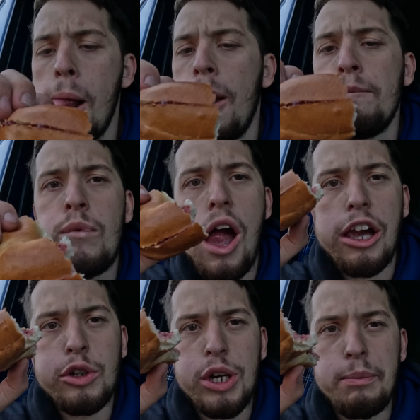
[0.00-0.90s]

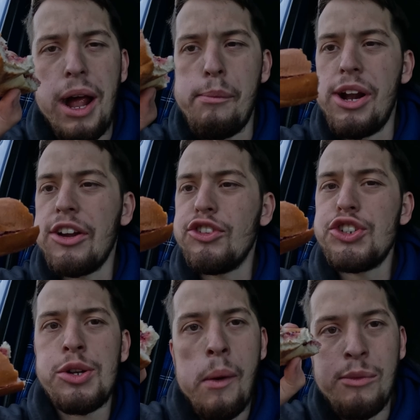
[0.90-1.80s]
Quick bit of
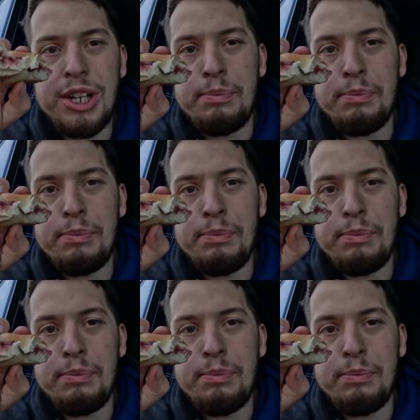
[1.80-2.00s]
breakfast, wee